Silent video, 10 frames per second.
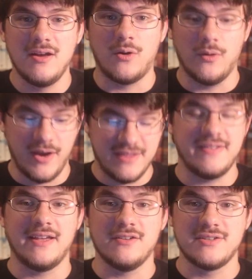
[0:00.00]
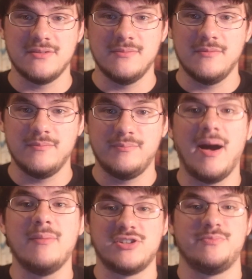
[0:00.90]
or anything else
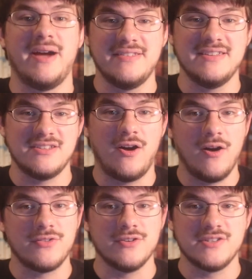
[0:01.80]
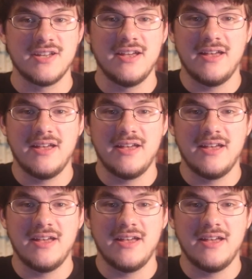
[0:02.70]
published by these authors,